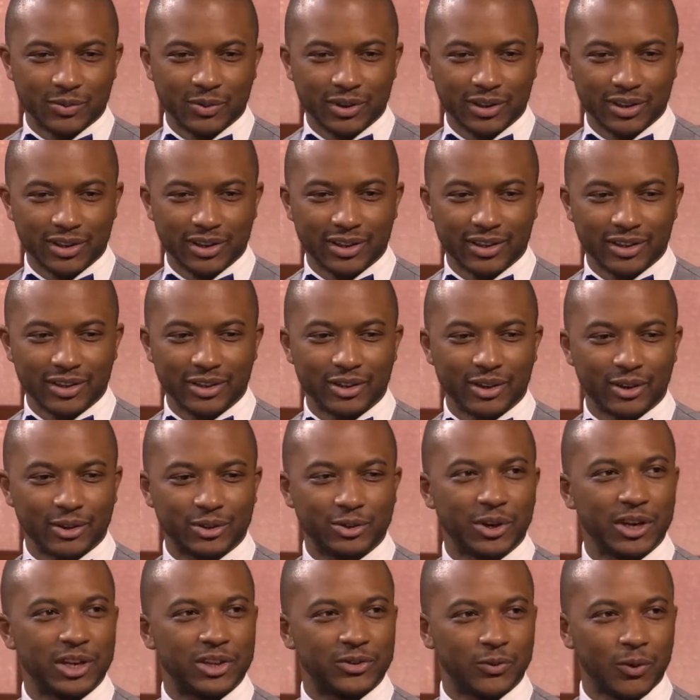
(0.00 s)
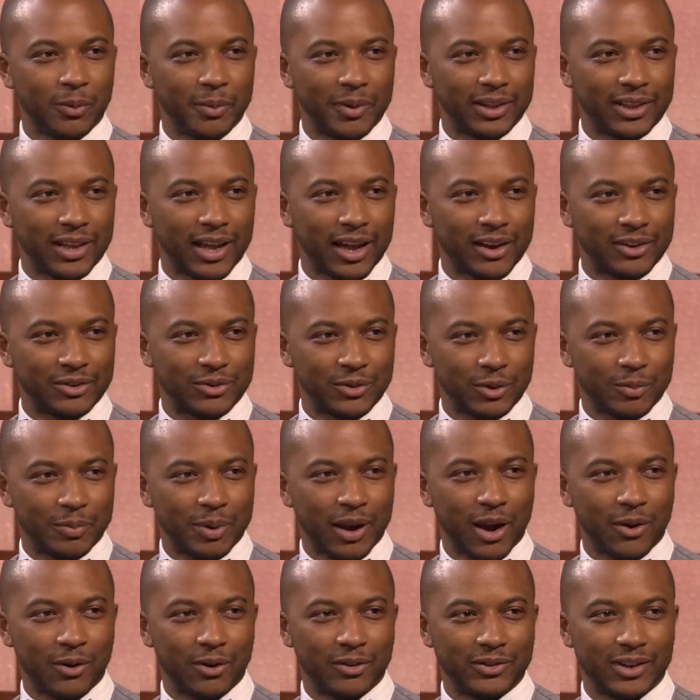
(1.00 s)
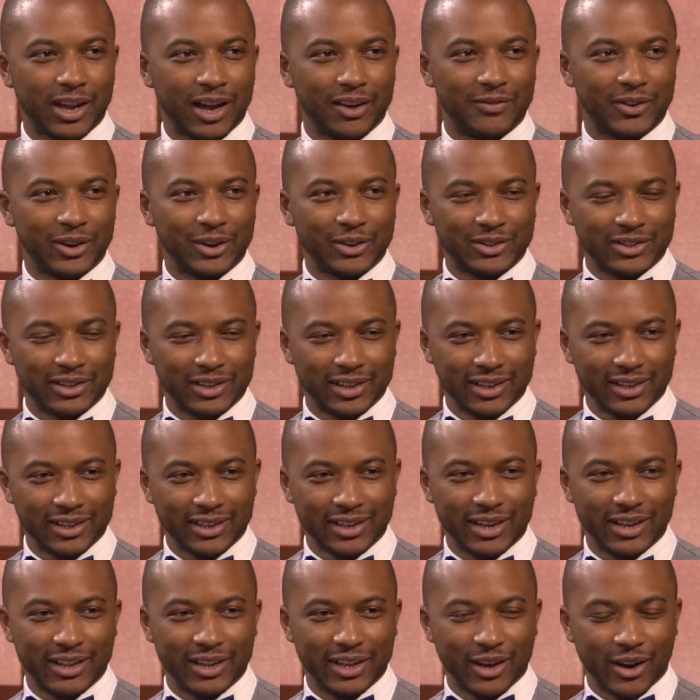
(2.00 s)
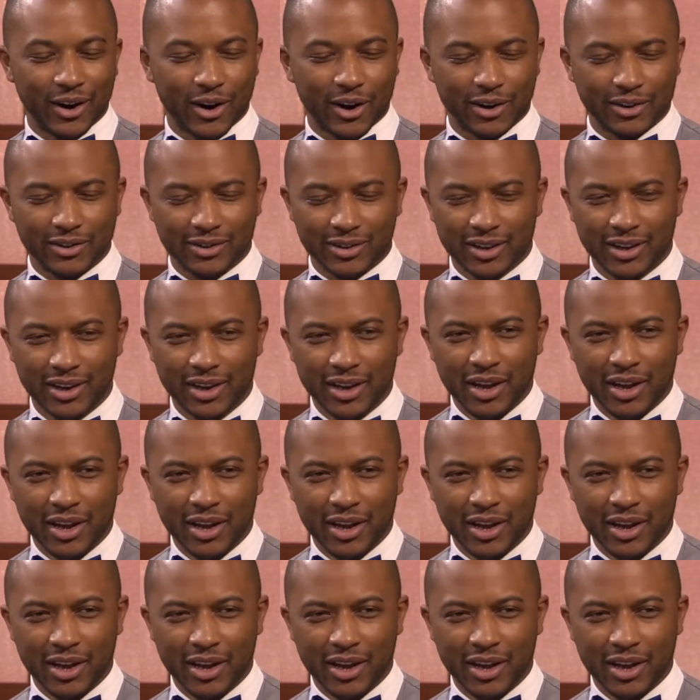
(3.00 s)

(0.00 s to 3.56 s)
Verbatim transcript: really, you know, transforming lives through the power of diversity in the arts.